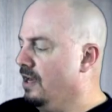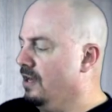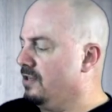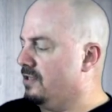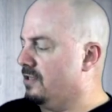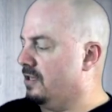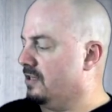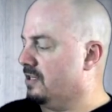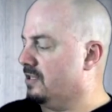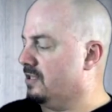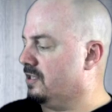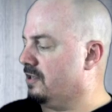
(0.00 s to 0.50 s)

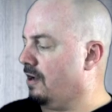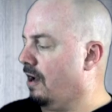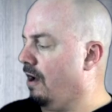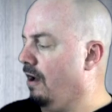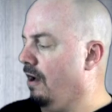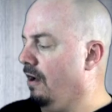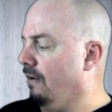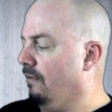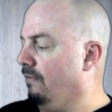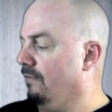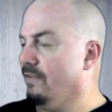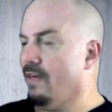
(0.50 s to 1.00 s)
to
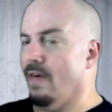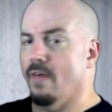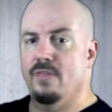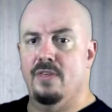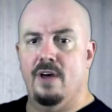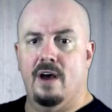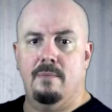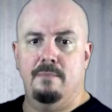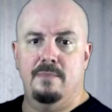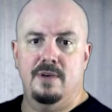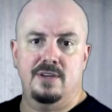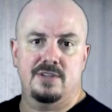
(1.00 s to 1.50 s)
solve
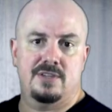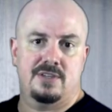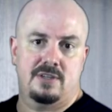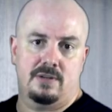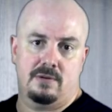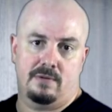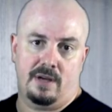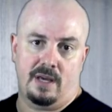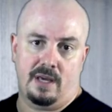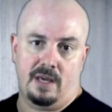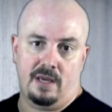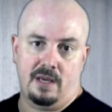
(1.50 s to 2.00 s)
the
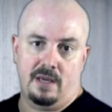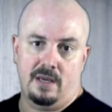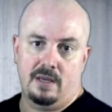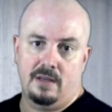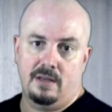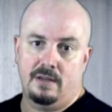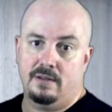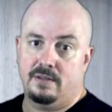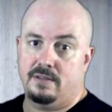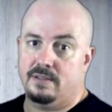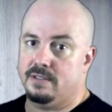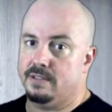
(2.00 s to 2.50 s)
mystery.
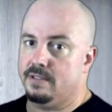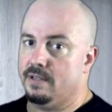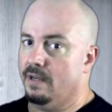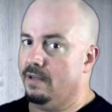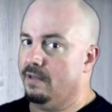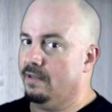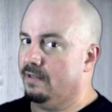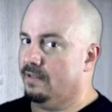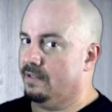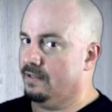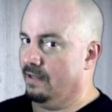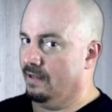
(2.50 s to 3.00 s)

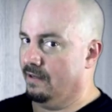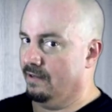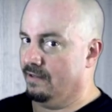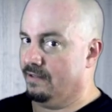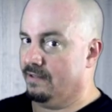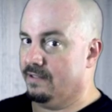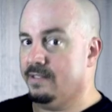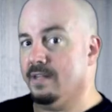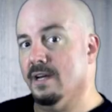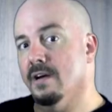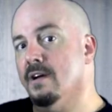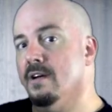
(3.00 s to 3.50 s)
Dun, dun,
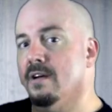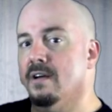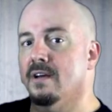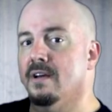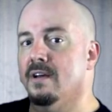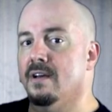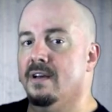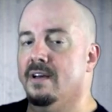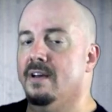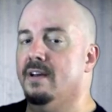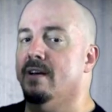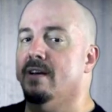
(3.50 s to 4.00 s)

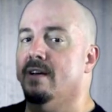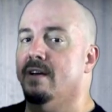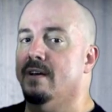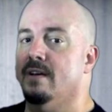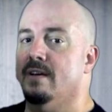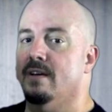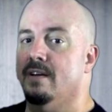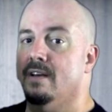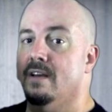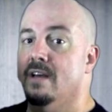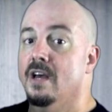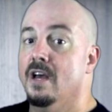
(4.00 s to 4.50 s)

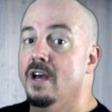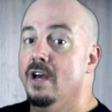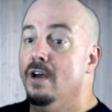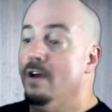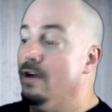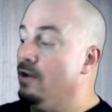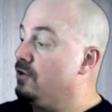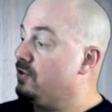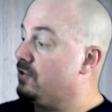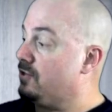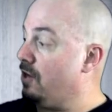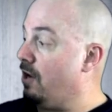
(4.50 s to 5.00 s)
dun.
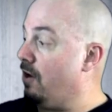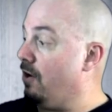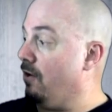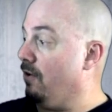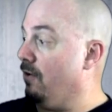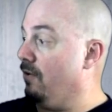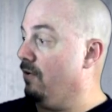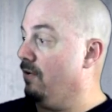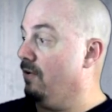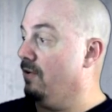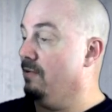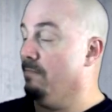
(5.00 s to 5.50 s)
So,
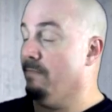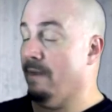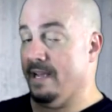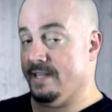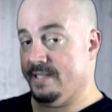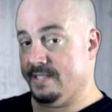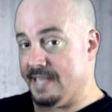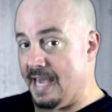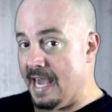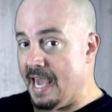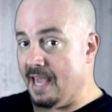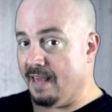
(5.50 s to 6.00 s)
by
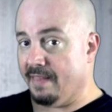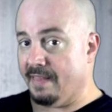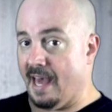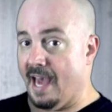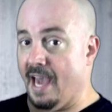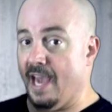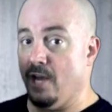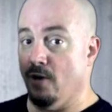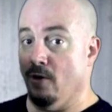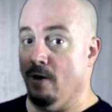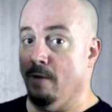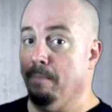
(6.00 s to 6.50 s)
saying
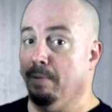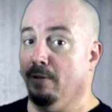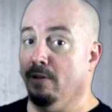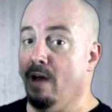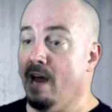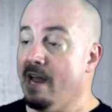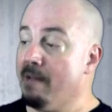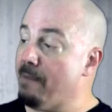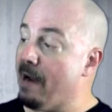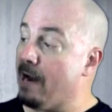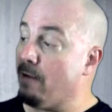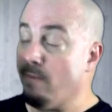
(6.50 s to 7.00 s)
that, you're
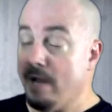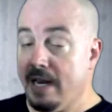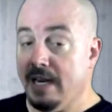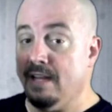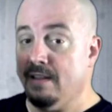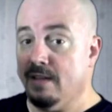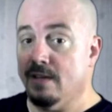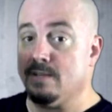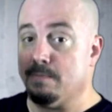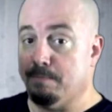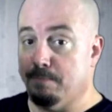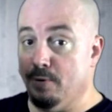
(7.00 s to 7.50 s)
implying by reading
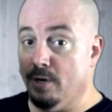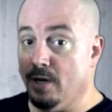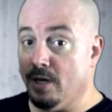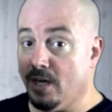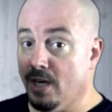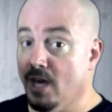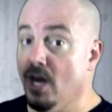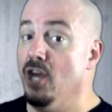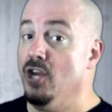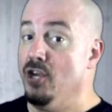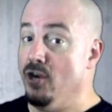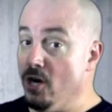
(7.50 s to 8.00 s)
this book,
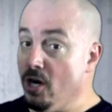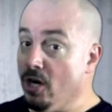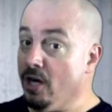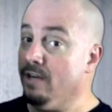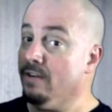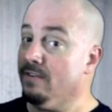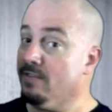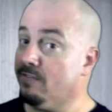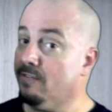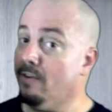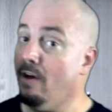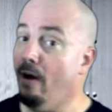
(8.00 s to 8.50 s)
you're going to
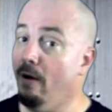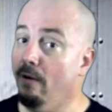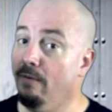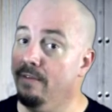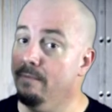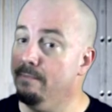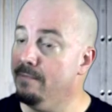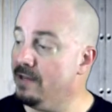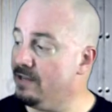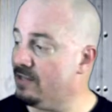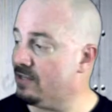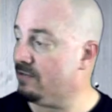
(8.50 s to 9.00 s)
solve the
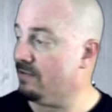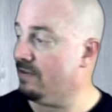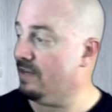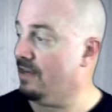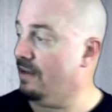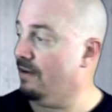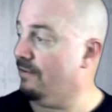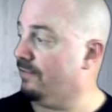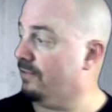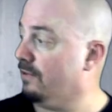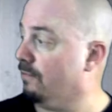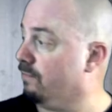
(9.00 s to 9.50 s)
mystery
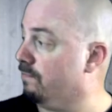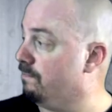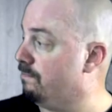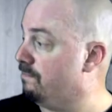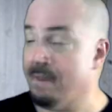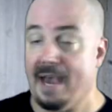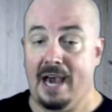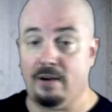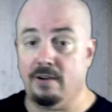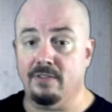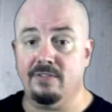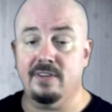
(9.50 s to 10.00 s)
if the
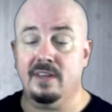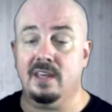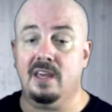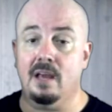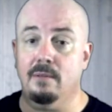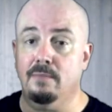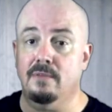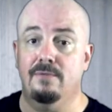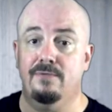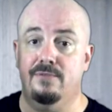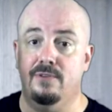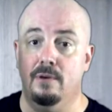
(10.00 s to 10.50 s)

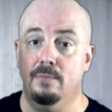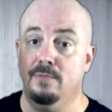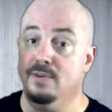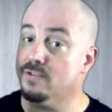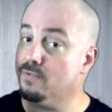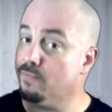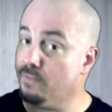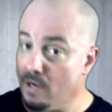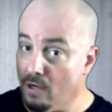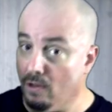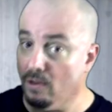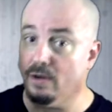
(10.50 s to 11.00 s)
Patterson-Gimlin film
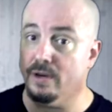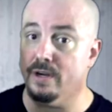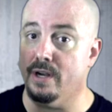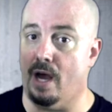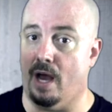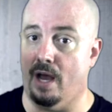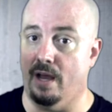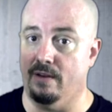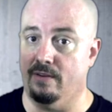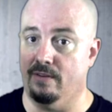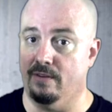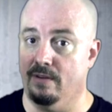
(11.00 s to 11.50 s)
is real or
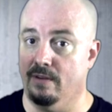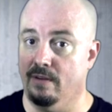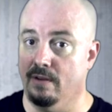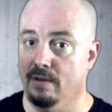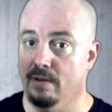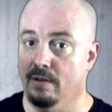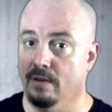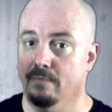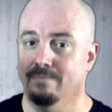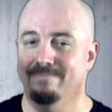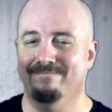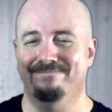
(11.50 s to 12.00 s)
not.
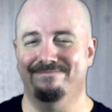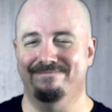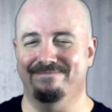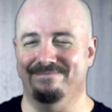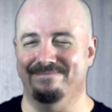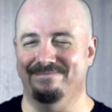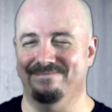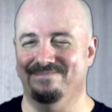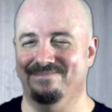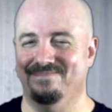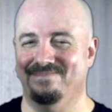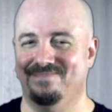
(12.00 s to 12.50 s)
Hmm.
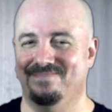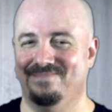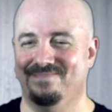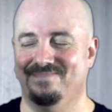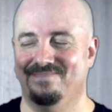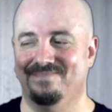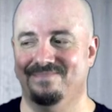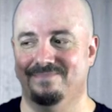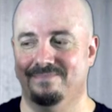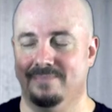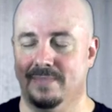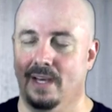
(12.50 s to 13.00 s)

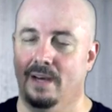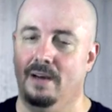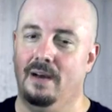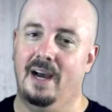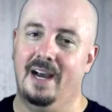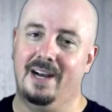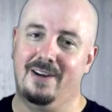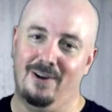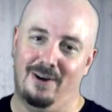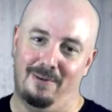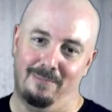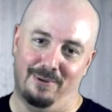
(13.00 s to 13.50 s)

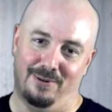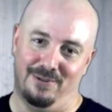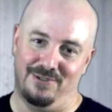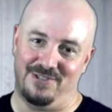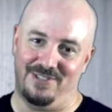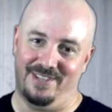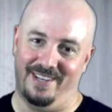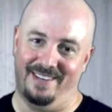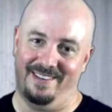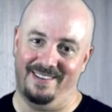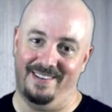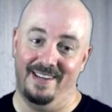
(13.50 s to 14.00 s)
I call
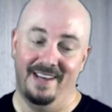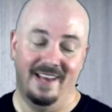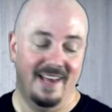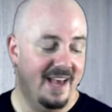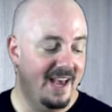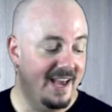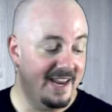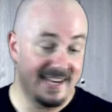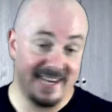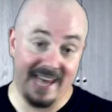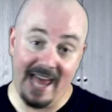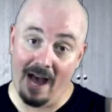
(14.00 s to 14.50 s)
bullshit.
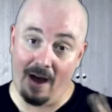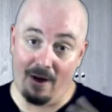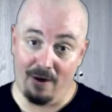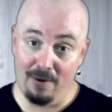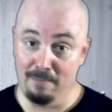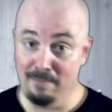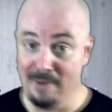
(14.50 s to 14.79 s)
Now,